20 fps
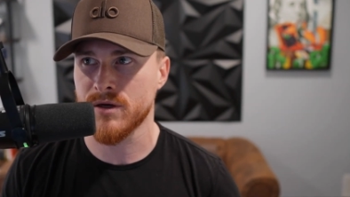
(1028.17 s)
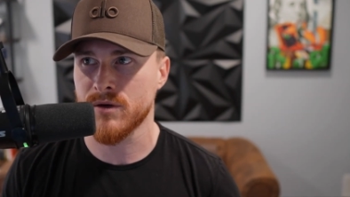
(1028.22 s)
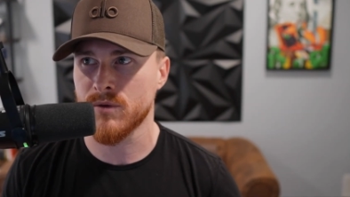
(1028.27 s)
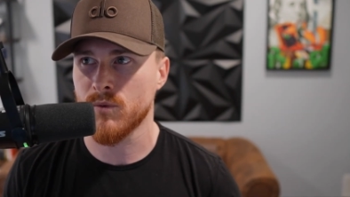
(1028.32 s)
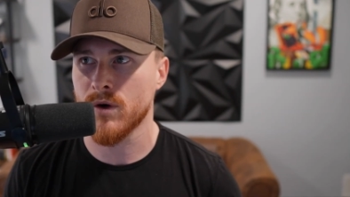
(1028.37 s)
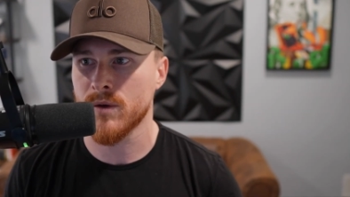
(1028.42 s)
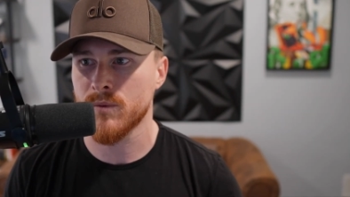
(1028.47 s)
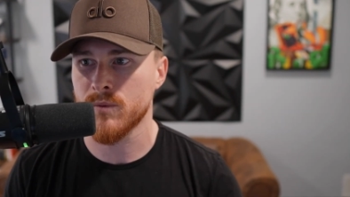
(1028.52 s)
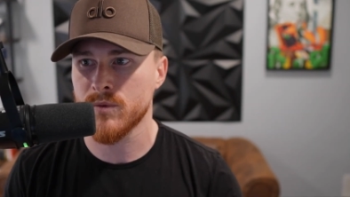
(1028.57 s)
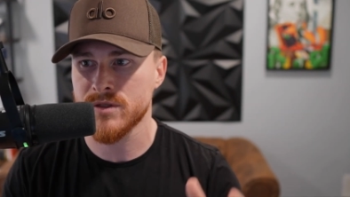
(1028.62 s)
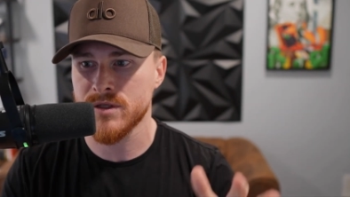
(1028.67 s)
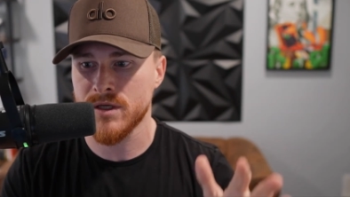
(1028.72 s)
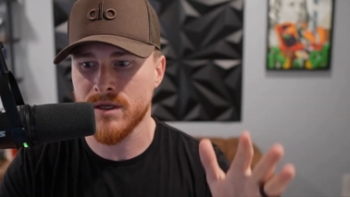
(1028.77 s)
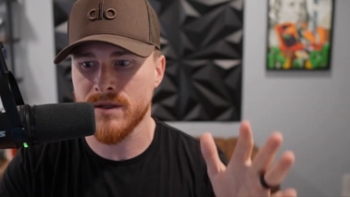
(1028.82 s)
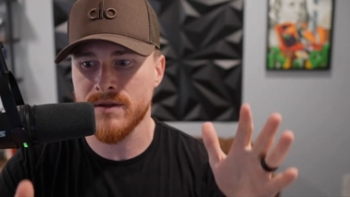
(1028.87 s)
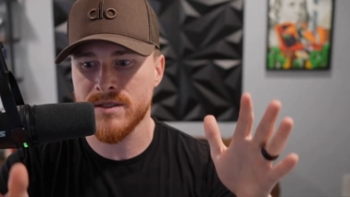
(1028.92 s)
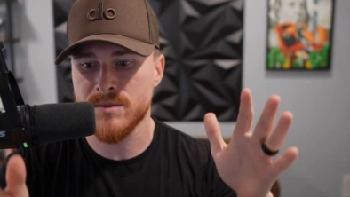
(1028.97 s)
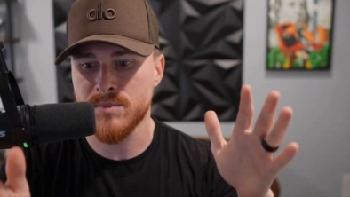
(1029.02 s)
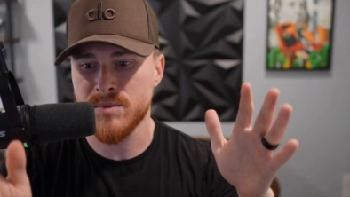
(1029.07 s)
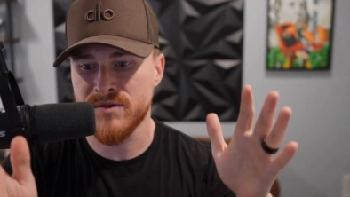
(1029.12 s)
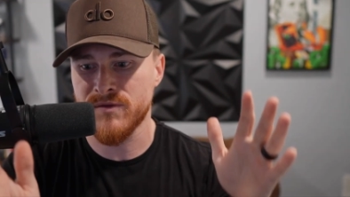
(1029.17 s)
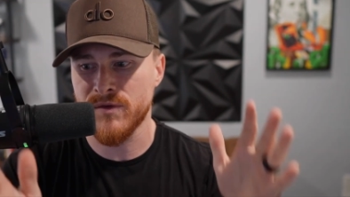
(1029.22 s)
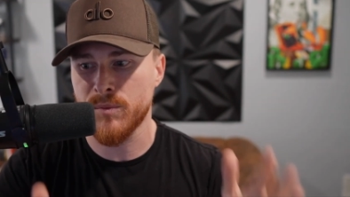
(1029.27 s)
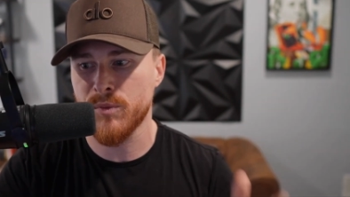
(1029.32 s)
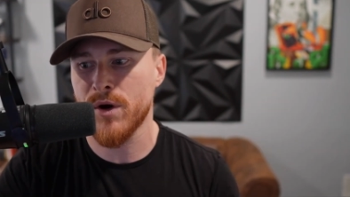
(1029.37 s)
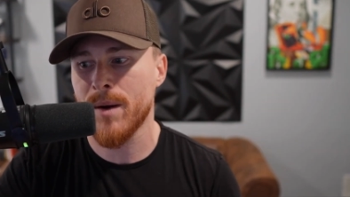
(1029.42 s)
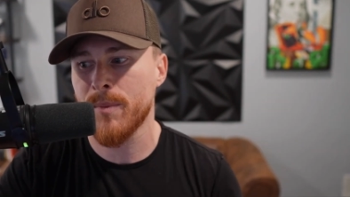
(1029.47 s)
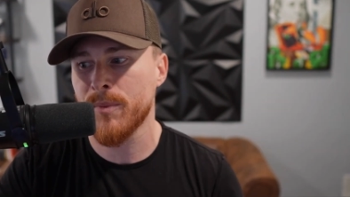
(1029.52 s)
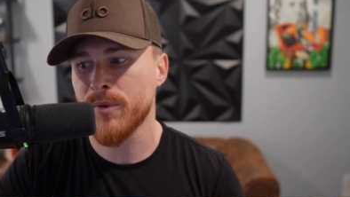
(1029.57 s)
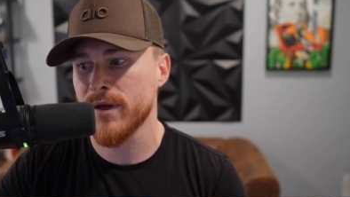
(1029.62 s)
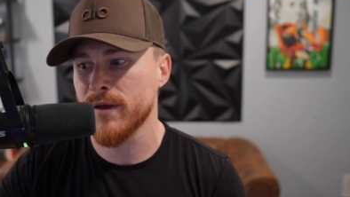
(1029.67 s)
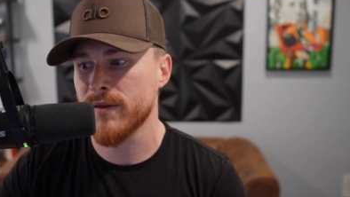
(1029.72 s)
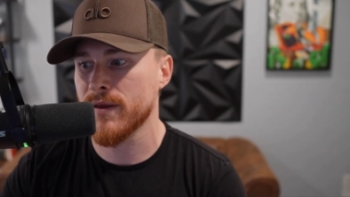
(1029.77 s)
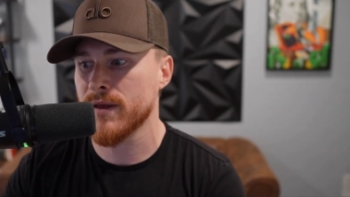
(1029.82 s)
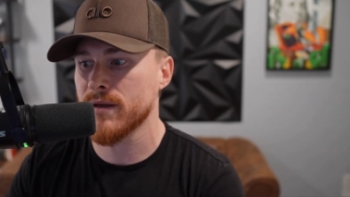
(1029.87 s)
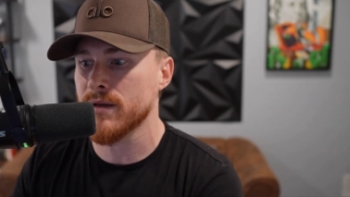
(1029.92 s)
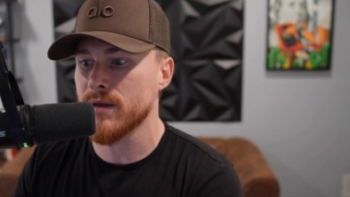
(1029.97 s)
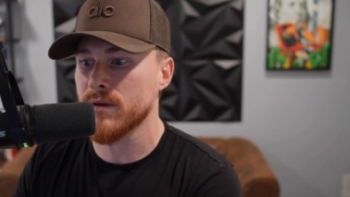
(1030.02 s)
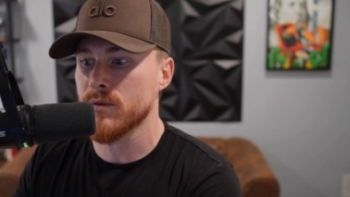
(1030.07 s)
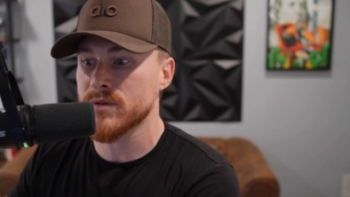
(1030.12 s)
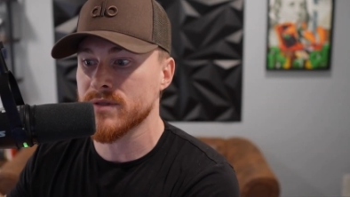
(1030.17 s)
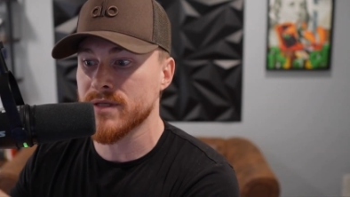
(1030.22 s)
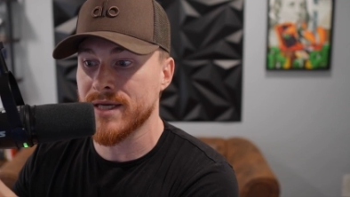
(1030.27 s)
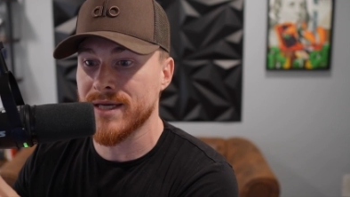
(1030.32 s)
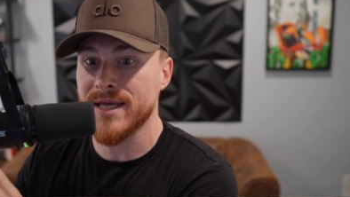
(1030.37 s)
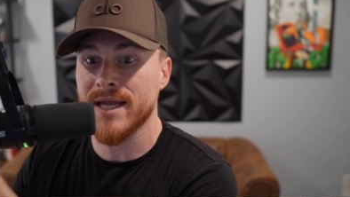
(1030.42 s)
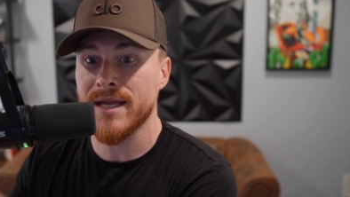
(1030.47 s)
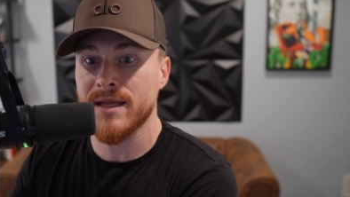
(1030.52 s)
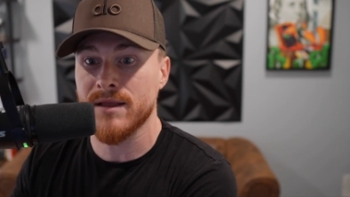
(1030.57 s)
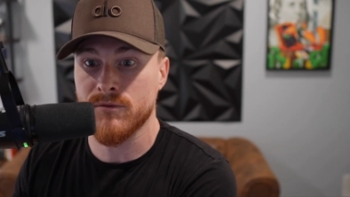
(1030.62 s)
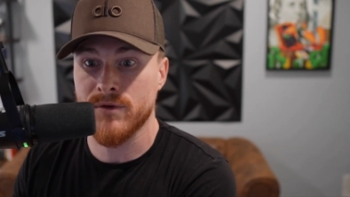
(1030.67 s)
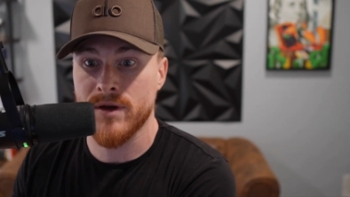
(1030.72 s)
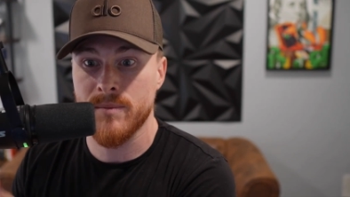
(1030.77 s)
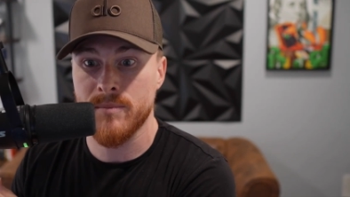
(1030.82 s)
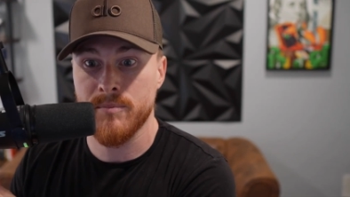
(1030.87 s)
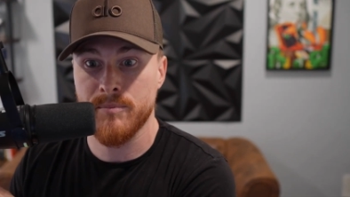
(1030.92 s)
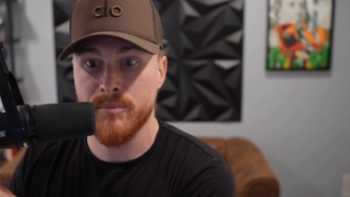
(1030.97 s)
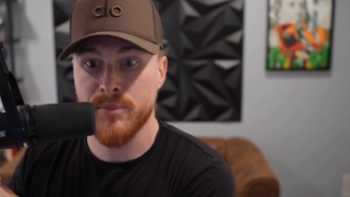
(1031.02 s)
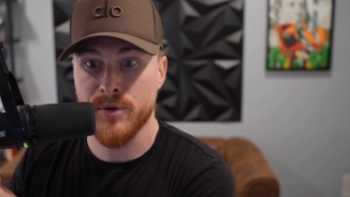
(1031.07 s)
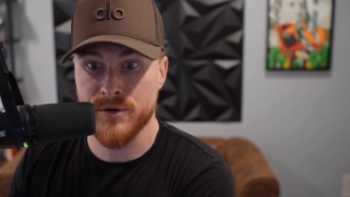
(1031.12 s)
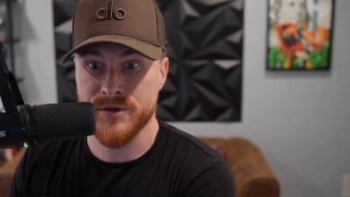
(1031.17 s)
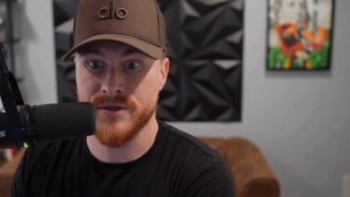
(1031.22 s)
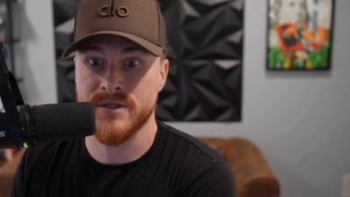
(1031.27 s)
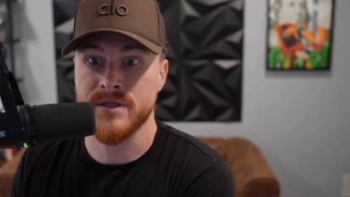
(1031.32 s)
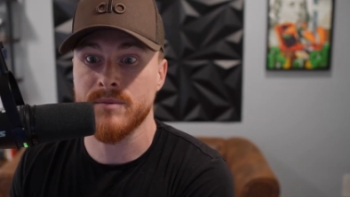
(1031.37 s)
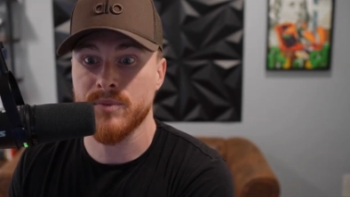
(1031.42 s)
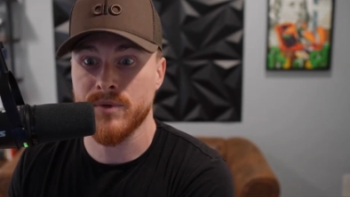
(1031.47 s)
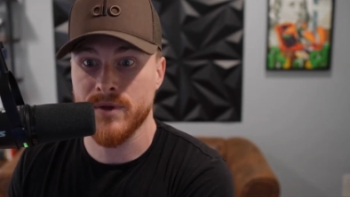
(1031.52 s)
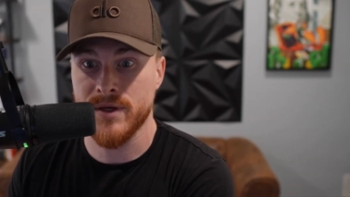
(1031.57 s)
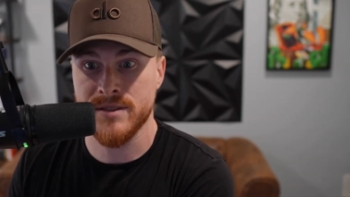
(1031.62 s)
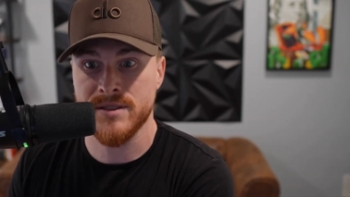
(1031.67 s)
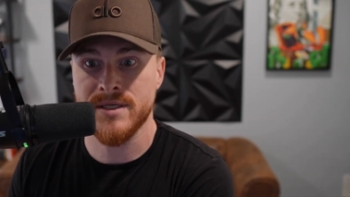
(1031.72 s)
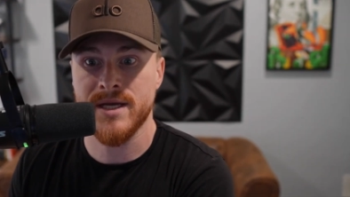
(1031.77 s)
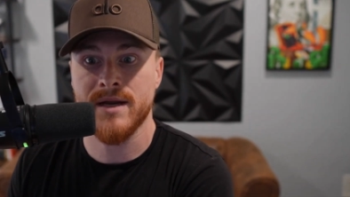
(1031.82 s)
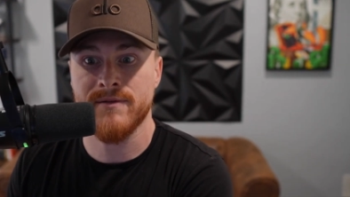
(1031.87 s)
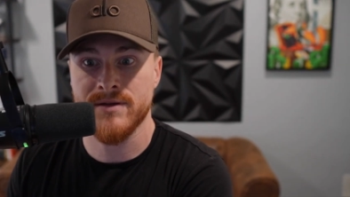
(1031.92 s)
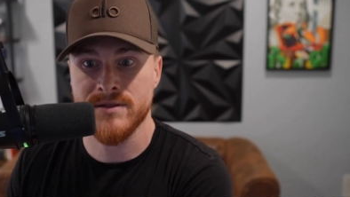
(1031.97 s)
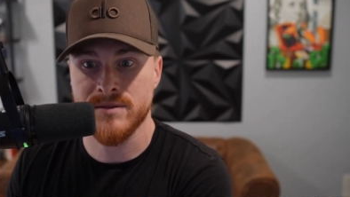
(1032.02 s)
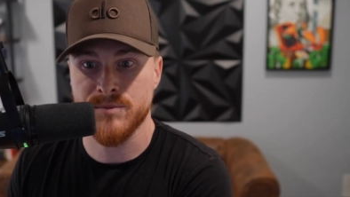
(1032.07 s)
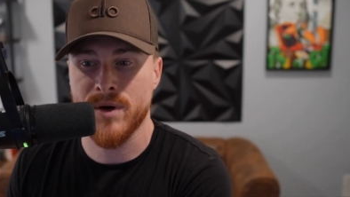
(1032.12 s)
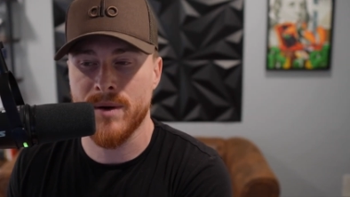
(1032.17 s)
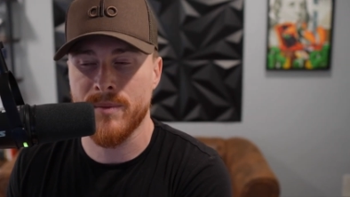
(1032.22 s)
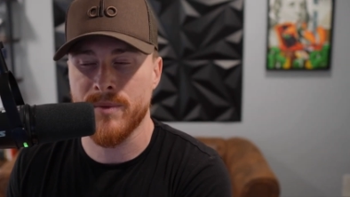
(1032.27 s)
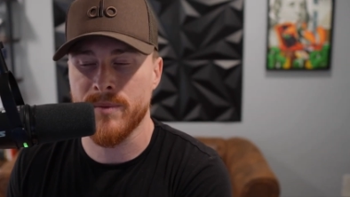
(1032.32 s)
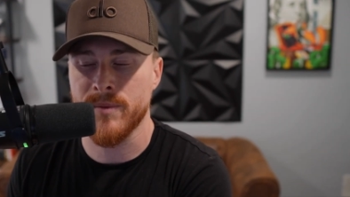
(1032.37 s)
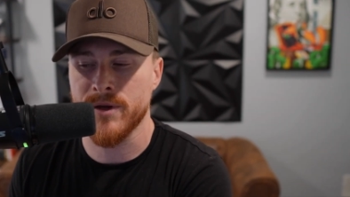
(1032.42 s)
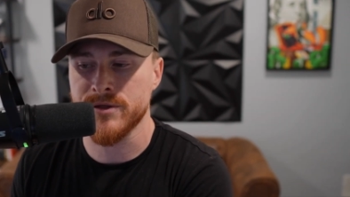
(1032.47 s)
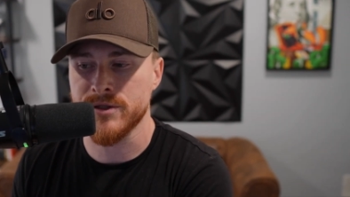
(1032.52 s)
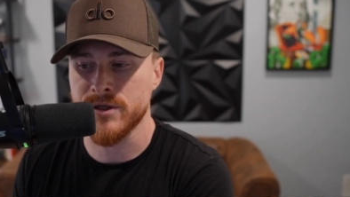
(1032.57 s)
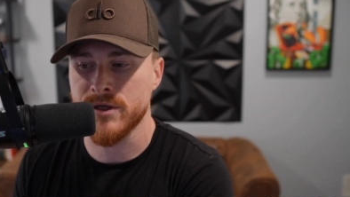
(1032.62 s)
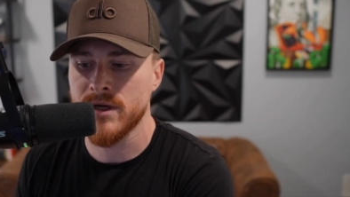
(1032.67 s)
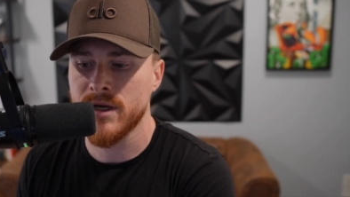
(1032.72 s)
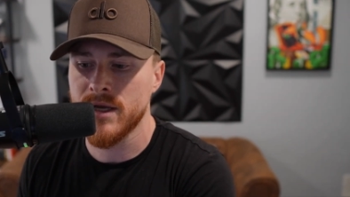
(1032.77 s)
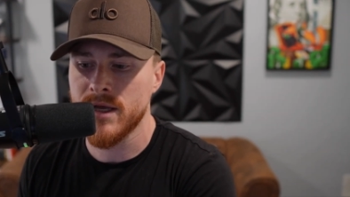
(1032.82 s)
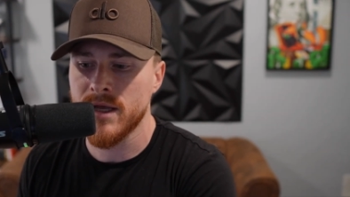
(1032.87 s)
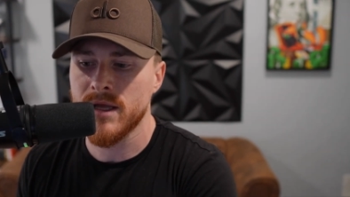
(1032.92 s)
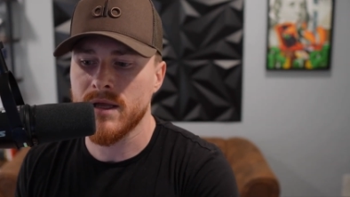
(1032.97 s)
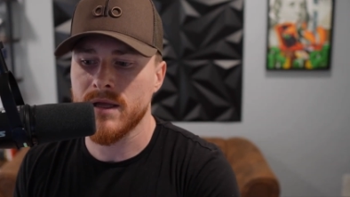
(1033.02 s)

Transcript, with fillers: One was on the specific property, and then it was like getting the right person in place kind of as a property manager. Yeah.